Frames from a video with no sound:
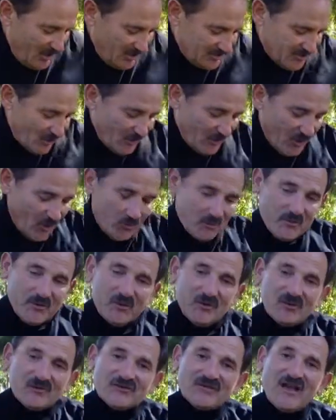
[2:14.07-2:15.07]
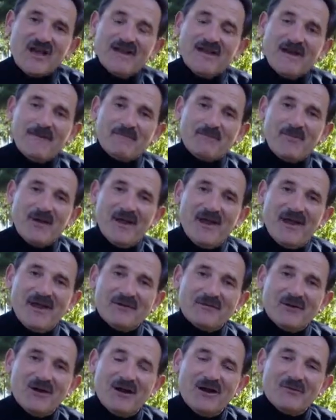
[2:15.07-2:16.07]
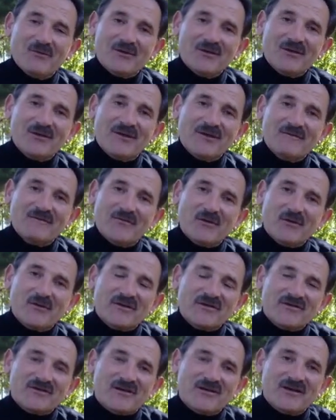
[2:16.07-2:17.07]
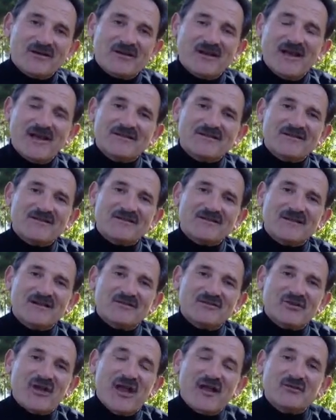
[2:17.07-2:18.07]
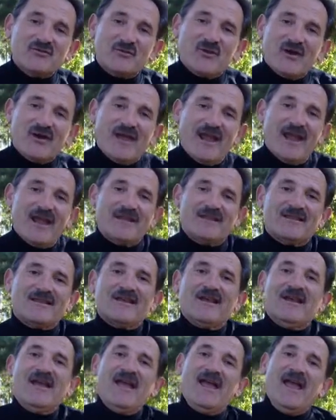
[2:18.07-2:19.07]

So we hope you'll sign up, and uh, we're looking forward to starting classes on January 8th